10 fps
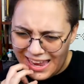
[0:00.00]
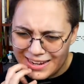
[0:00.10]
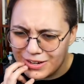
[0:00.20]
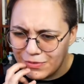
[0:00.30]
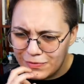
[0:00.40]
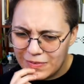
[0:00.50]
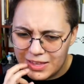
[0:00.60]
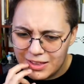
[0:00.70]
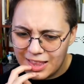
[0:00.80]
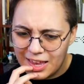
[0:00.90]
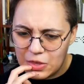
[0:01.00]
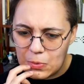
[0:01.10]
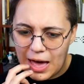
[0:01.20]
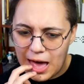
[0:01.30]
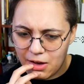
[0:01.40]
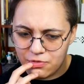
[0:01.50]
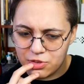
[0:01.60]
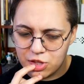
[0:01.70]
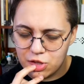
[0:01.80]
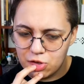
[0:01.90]
don't feel like you have
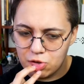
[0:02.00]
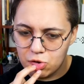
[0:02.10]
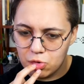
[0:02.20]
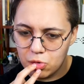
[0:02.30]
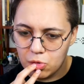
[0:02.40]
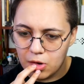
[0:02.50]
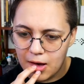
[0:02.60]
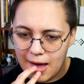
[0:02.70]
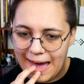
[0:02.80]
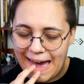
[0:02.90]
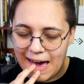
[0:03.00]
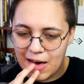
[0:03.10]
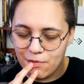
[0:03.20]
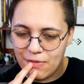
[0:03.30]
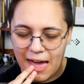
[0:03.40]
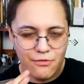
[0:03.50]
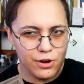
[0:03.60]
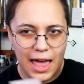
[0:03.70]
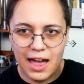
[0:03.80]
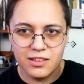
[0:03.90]
to have
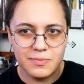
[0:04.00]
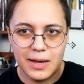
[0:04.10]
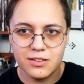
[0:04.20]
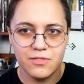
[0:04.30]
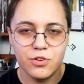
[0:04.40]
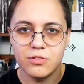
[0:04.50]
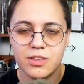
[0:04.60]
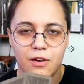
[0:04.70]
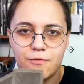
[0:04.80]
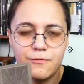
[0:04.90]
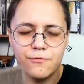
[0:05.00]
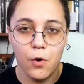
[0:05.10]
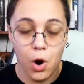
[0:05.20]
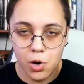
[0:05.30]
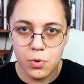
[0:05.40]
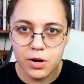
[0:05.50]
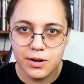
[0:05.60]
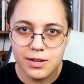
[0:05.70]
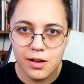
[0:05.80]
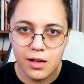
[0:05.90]
every aspect of yourself
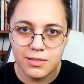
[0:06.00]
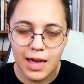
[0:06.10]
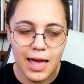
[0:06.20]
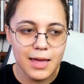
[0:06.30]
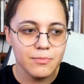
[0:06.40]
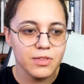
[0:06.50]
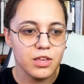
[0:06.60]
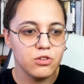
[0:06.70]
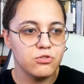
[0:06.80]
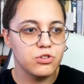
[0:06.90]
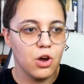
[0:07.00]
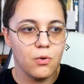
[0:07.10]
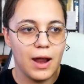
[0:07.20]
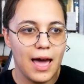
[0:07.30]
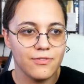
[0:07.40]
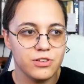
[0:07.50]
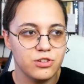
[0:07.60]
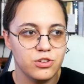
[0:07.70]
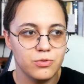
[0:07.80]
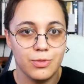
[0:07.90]
forward at all times. Like you don't have to
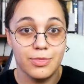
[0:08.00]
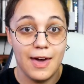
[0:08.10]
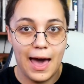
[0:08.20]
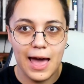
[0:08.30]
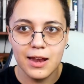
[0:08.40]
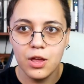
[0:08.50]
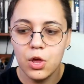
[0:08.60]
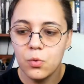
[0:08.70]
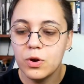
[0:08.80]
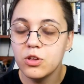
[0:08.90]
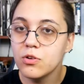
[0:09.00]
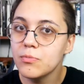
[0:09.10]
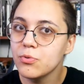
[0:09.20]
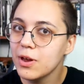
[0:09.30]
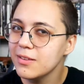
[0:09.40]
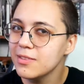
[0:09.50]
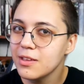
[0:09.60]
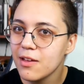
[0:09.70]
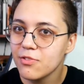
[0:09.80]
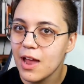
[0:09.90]
do that when you're
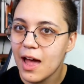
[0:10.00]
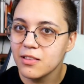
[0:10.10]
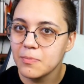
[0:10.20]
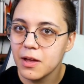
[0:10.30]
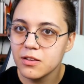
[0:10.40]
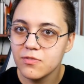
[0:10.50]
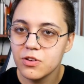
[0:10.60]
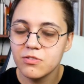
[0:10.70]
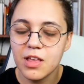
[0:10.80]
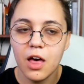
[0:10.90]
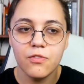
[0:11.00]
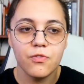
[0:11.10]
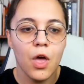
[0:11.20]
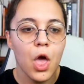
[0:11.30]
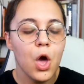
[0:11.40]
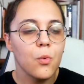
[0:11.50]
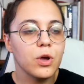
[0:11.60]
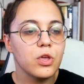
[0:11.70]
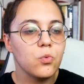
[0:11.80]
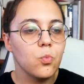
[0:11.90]
embracing every aspect of yourself.
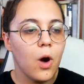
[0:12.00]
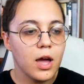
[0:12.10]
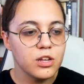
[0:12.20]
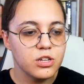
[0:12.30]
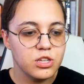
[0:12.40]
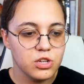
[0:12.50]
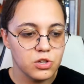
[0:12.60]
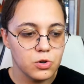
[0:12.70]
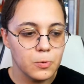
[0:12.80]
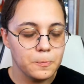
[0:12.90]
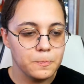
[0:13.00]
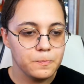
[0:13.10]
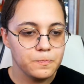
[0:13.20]
What you want to do,